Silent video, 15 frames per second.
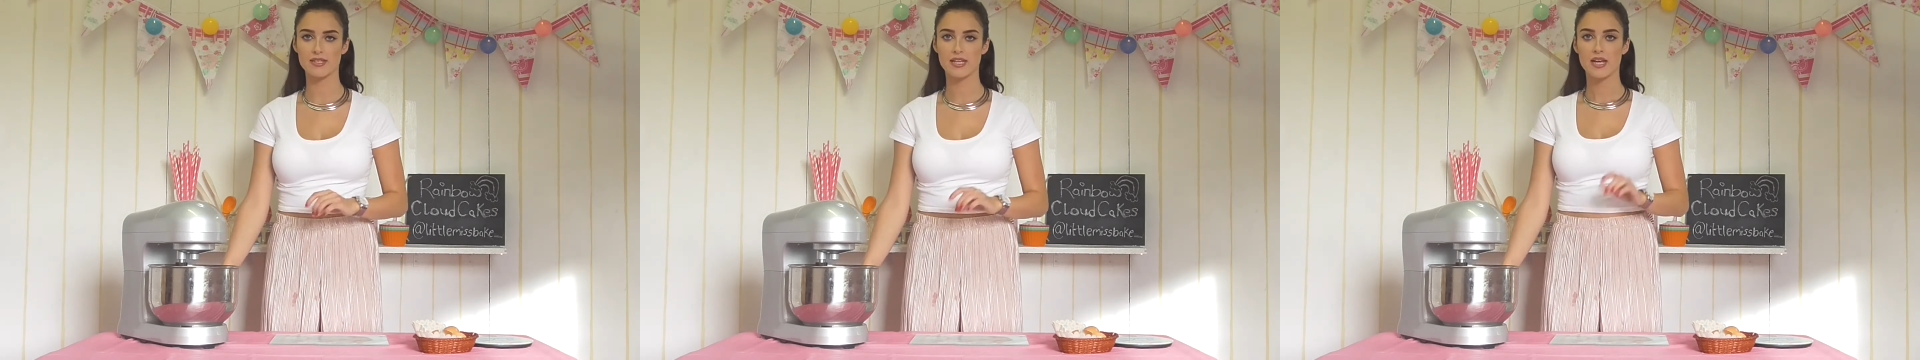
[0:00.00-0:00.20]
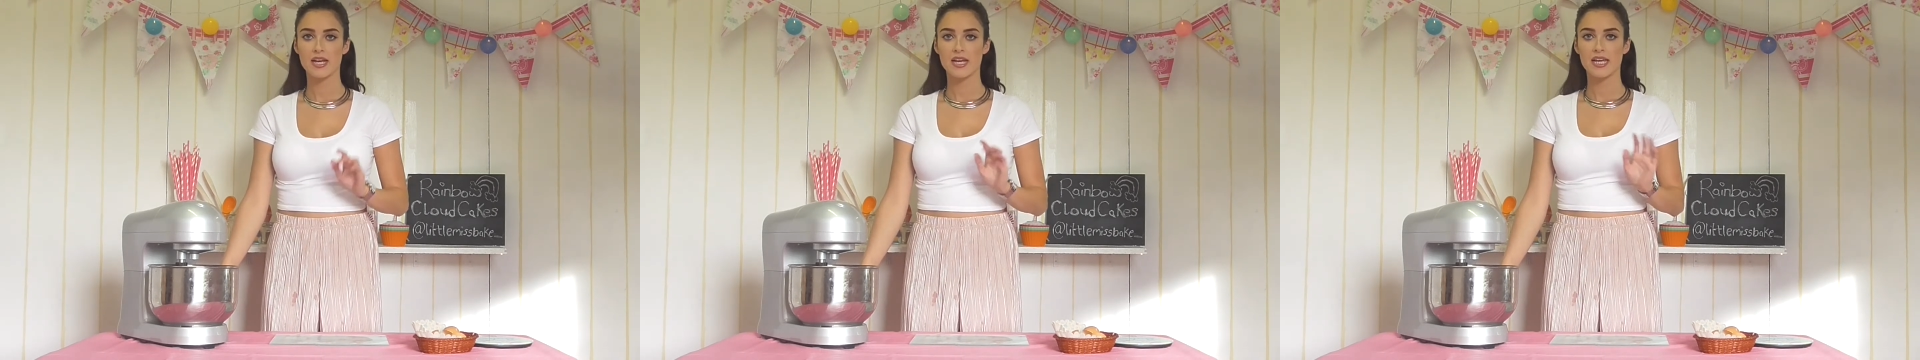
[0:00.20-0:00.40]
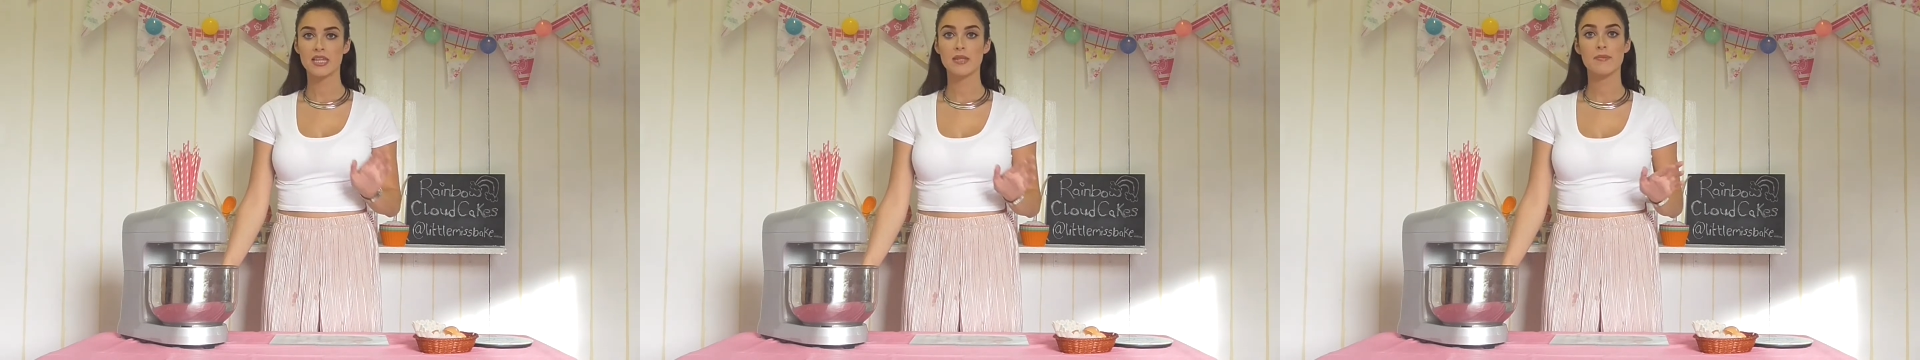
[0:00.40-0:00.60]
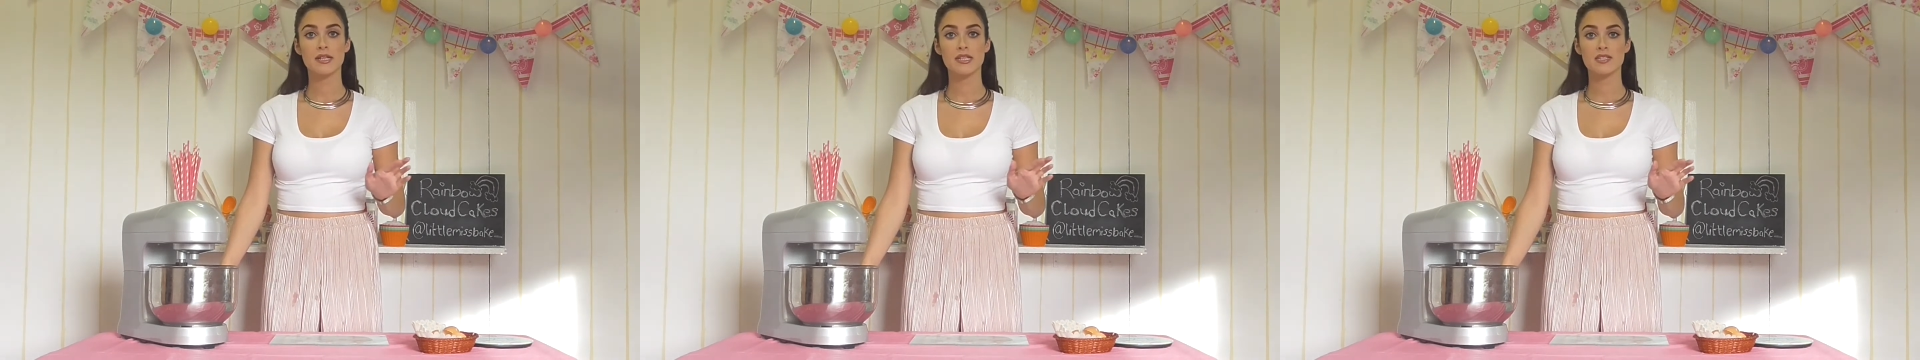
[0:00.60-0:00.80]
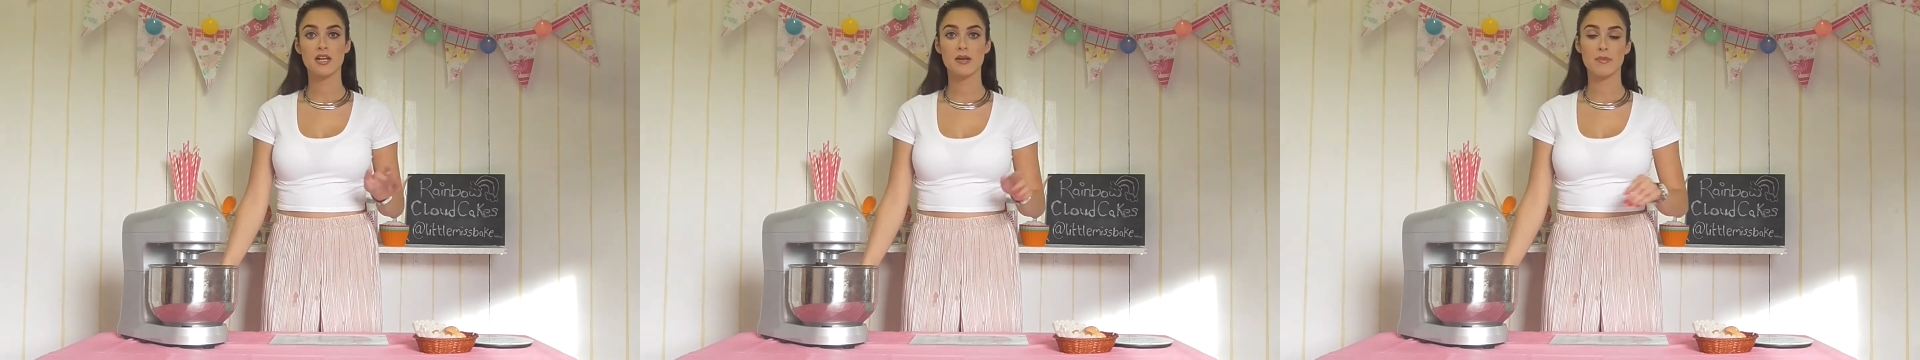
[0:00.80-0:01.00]
In the
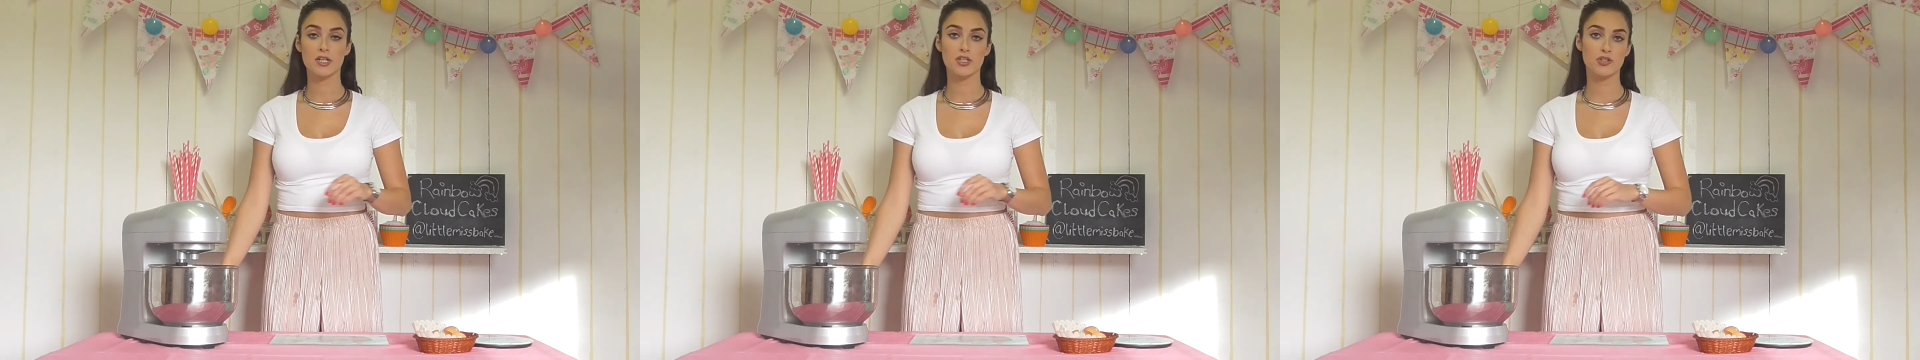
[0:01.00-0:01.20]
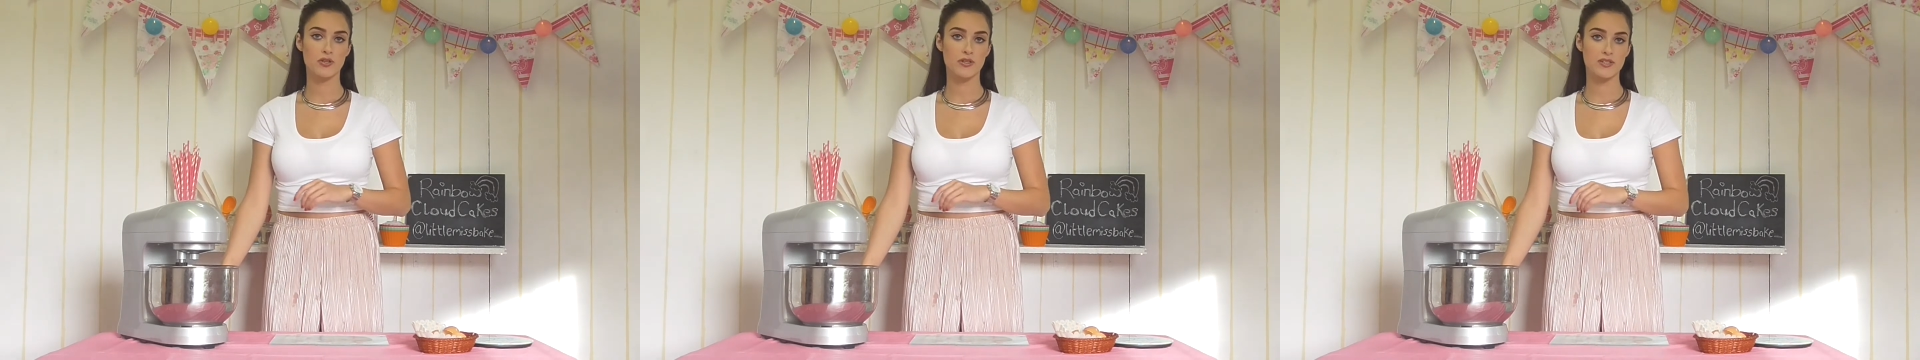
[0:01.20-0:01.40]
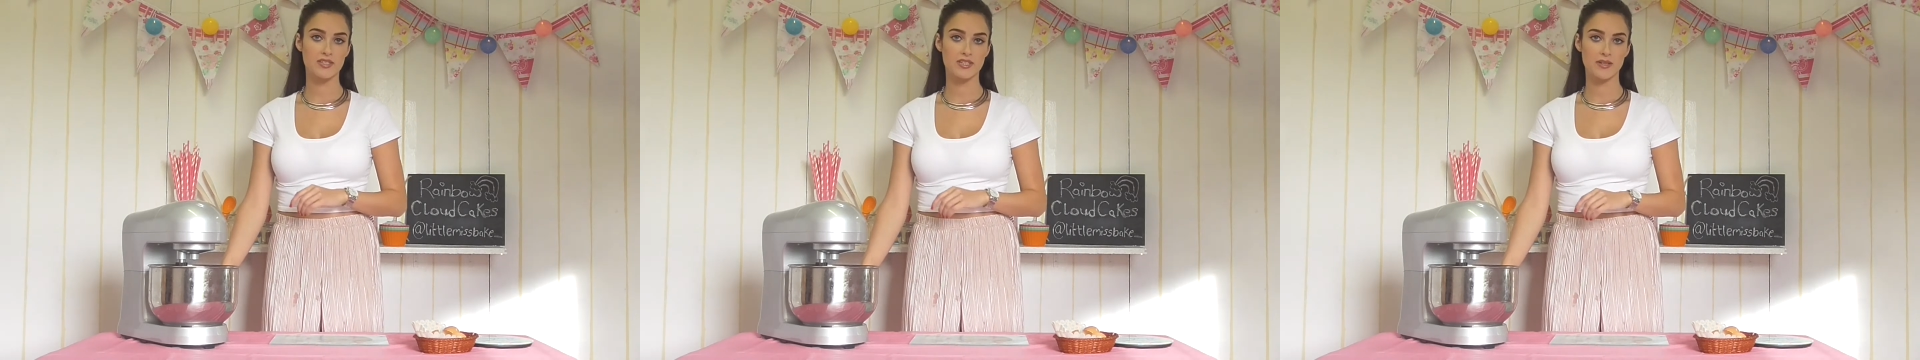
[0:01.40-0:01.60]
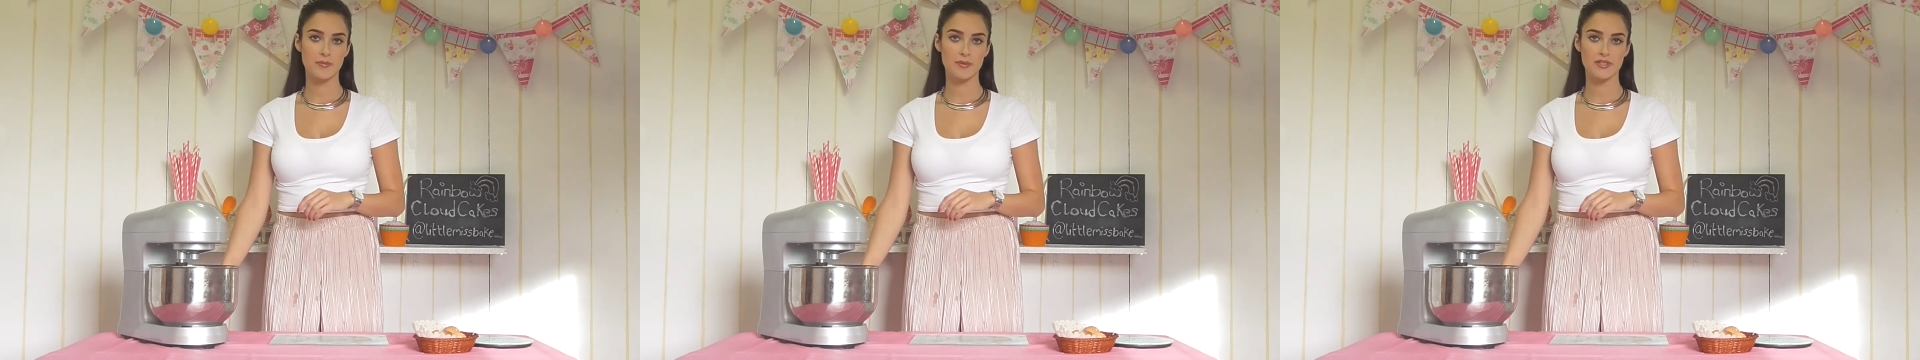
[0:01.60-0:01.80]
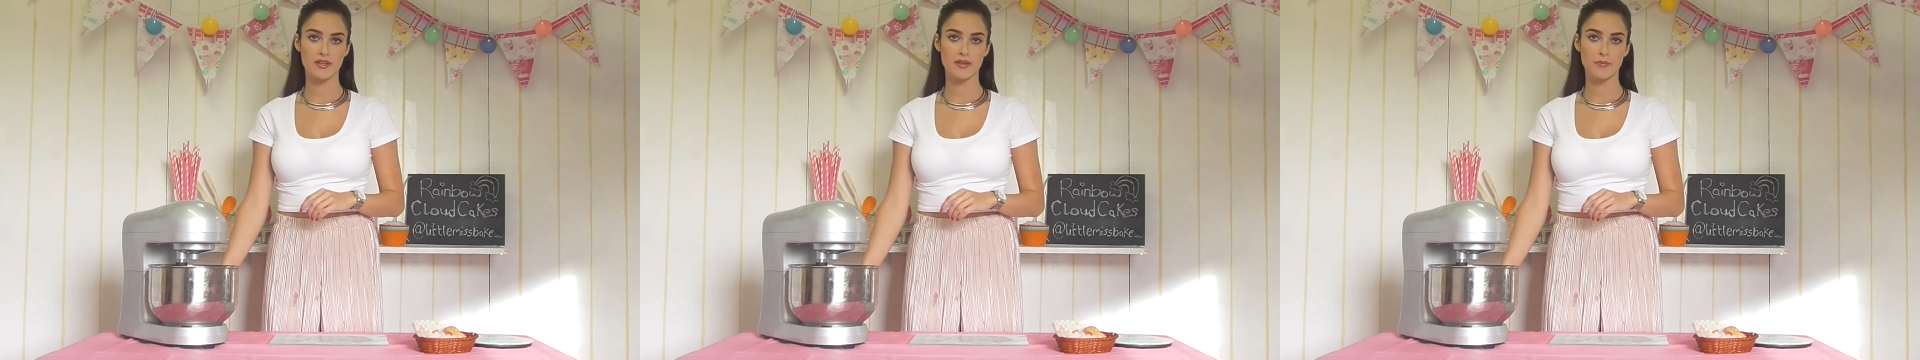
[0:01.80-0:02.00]
meantime our sugar
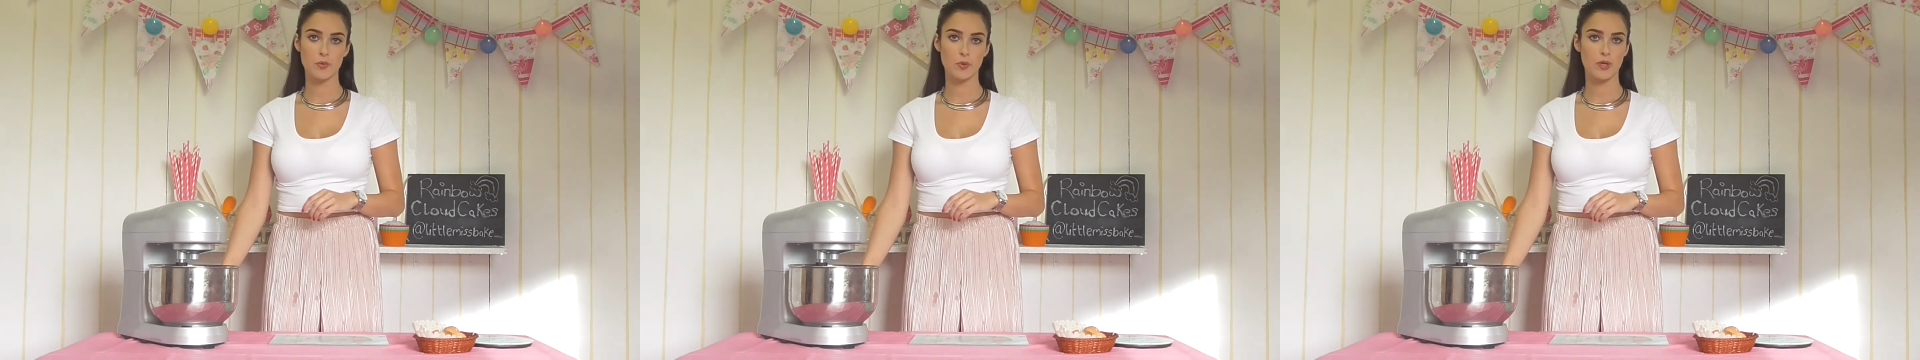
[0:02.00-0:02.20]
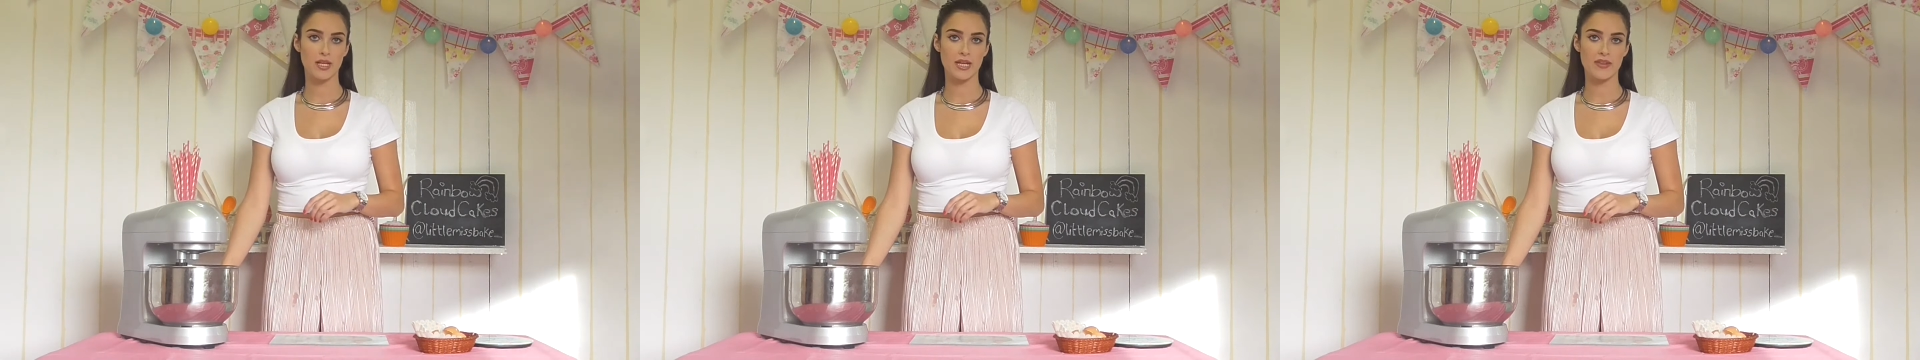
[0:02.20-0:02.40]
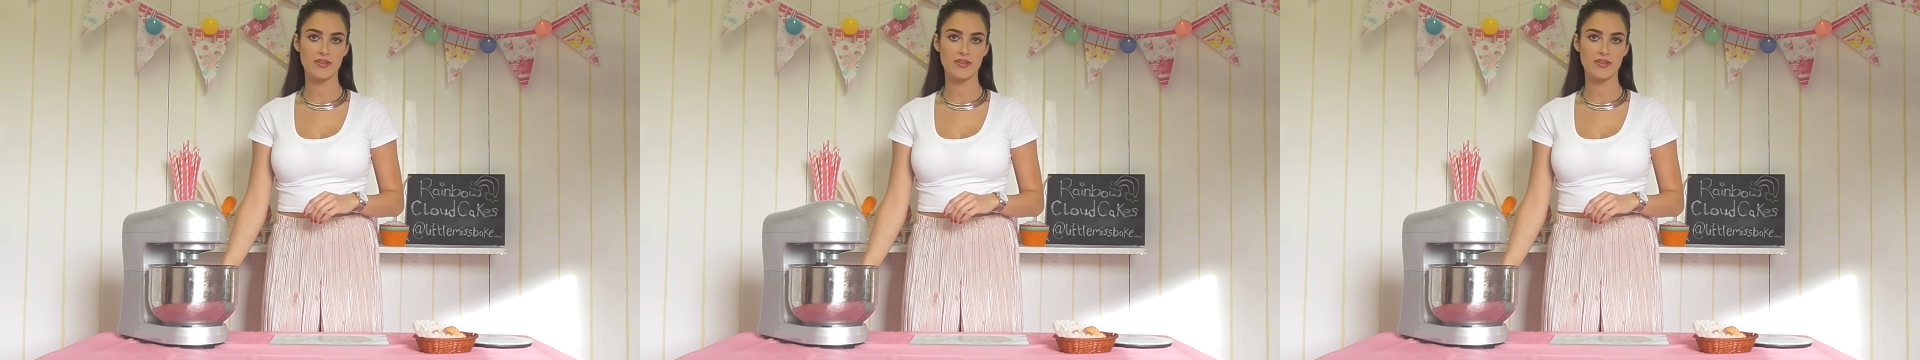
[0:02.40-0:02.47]
syrup is on the boil,